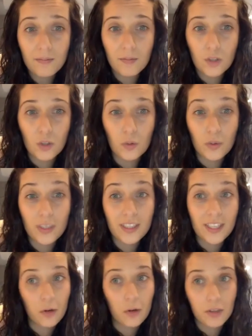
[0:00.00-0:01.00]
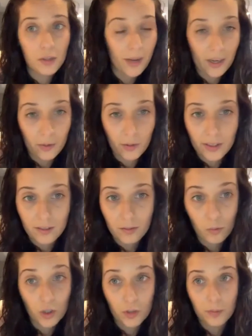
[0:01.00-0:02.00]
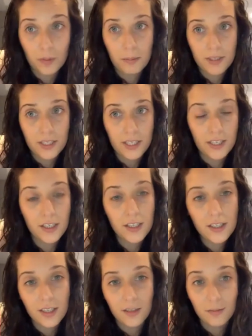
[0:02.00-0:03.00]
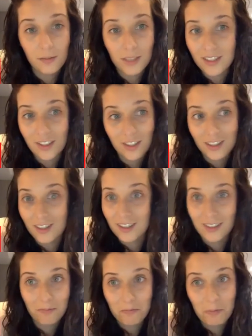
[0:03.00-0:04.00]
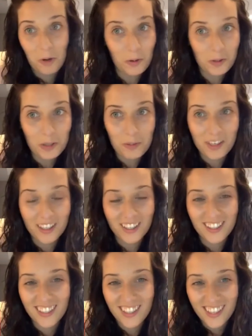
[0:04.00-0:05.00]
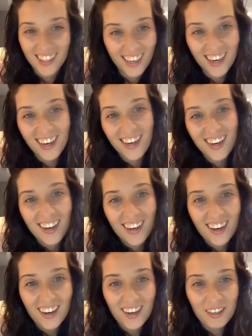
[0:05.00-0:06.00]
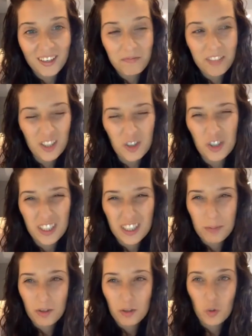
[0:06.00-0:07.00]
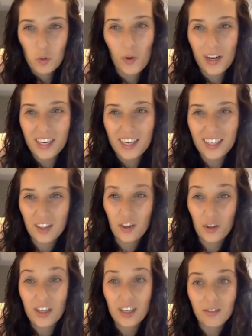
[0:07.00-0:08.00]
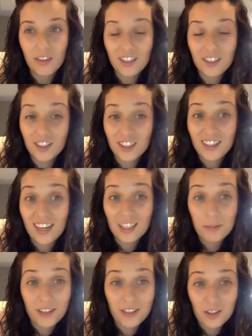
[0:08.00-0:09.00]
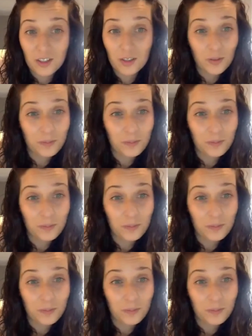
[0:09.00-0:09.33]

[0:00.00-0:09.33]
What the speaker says: So we take over the banquet room upstairs, and we just host our markets there. And usually it's about 20 to 30 vendors in that space too.